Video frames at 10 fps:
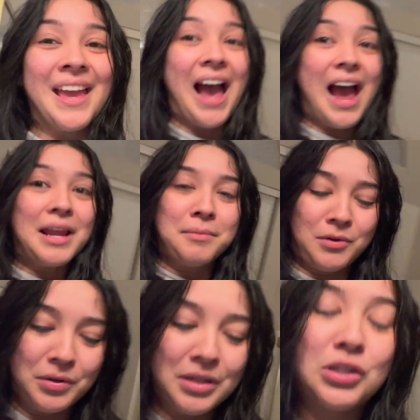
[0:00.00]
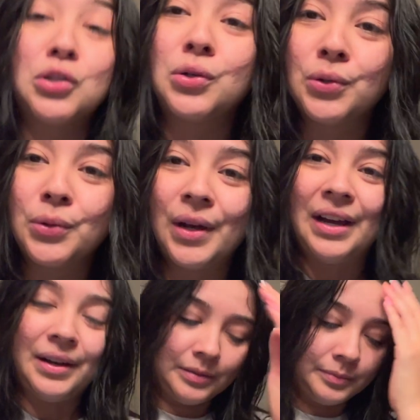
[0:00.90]
I am going to
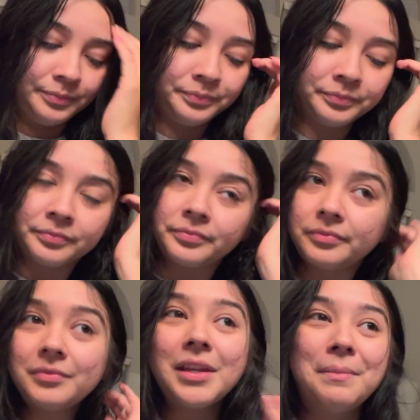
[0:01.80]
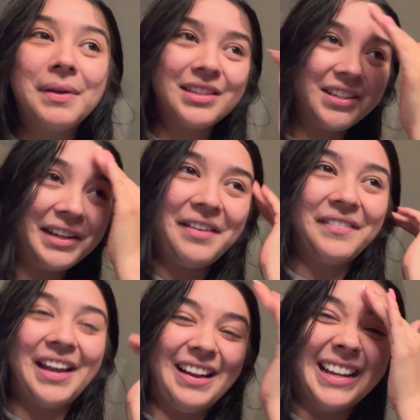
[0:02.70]

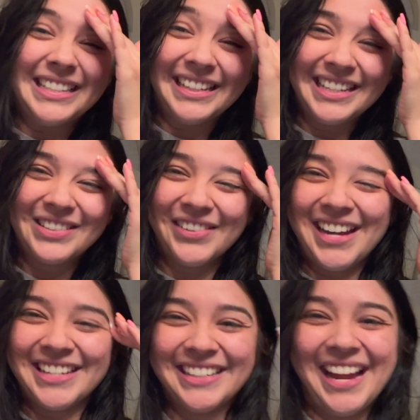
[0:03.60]
let's see his reaction.